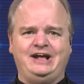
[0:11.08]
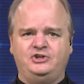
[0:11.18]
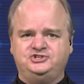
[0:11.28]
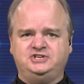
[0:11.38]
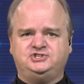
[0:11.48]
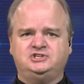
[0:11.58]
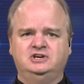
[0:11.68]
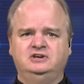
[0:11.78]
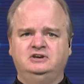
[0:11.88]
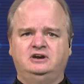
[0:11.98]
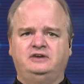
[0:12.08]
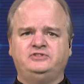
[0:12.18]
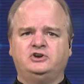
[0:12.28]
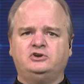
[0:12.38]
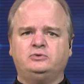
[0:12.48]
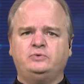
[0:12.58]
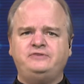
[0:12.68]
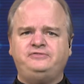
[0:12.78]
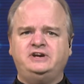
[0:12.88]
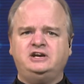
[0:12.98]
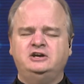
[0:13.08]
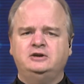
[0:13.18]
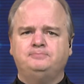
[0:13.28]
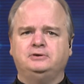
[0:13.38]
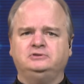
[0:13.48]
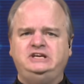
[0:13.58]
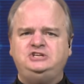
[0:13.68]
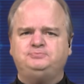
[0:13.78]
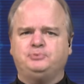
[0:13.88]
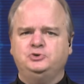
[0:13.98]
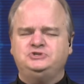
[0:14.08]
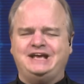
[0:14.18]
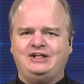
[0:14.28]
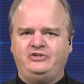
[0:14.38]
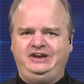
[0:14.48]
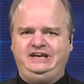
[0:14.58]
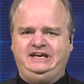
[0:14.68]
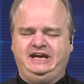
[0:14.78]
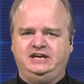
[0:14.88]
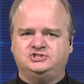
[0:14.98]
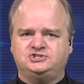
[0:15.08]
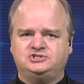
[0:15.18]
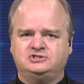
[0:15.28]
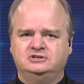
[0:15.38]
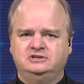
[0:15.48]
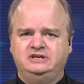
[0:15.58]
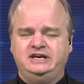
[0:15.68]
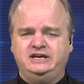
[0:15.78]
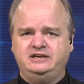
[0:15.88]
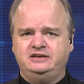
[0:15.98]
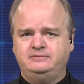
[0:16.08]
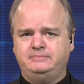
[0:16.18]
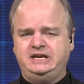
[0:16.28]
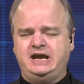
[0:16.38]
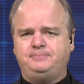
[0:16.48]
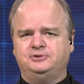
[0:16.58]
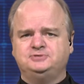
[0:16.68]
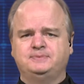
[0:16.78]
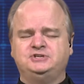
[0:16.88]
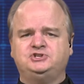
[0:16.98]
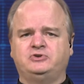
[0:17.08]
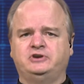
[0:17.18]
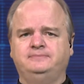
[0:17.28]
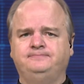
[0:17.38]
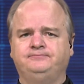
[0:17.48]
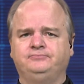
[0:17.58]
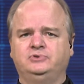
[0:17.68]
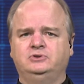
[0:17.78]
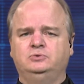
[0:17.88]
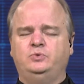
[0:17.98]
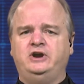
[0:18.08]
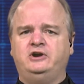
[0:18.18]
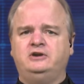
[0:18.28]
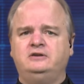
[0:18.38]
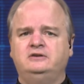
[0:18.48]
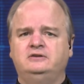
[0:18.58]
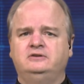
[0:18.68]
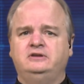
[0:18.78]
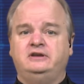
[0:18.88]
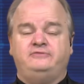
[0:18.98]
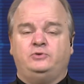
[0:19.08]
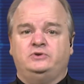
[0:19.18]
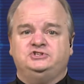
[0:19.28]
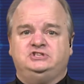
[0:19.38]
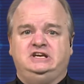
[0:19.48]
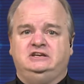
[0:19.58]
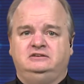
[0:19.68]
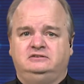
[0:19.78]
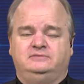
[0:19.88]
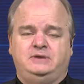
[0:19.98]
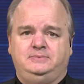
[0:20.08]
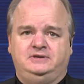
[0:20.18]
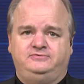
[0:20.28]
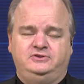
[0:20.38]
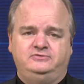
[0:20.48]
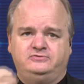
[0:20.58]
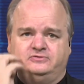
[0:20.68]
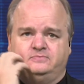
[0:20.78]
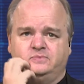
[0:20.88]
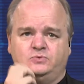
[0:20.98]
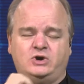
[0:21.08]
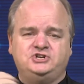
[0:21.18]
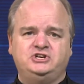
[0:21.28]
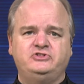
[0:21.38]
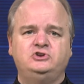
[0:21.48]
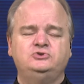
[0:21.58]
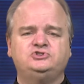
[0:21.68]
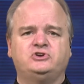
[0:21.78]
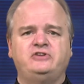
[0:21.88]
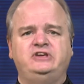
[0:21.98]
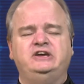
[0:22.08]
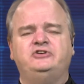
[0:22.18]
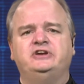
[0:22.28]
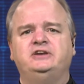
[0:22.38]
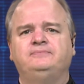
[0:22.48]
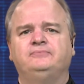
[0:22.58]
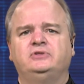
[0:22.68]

analysis of the horrific police brutality case in Minneapolis, Minnesota, where everyone's seen, maybe if you've been watching the news or on the internet,